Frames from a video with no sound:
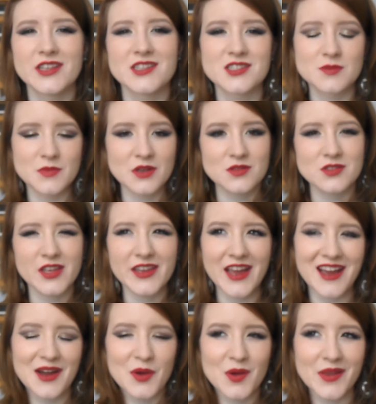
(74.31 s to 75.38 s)
It smells like
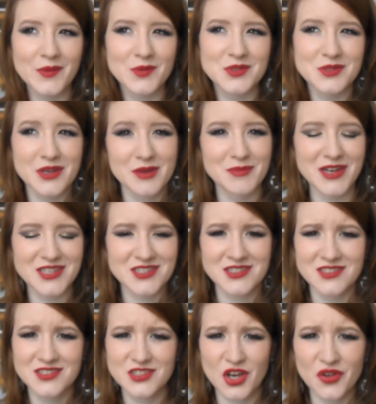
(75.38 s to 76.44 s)
how I would
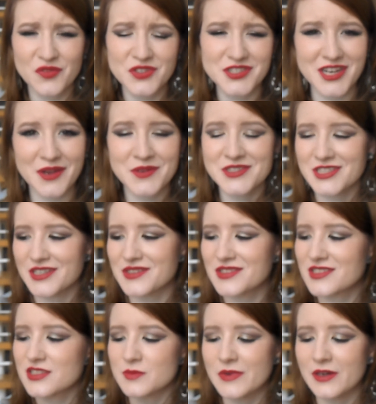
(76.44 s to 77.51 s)
imagine Dove shower gels
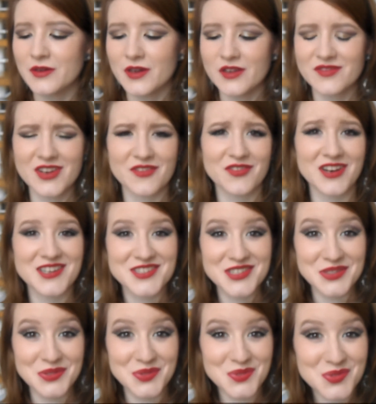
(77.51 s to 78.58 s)
to smell. I've never
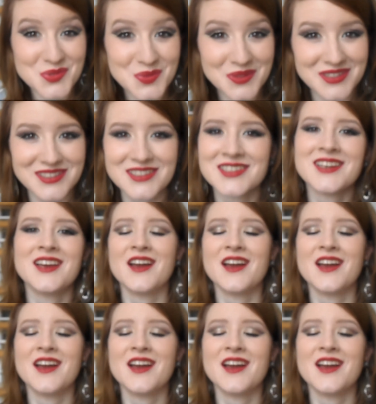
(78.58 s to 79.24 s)
actually used one,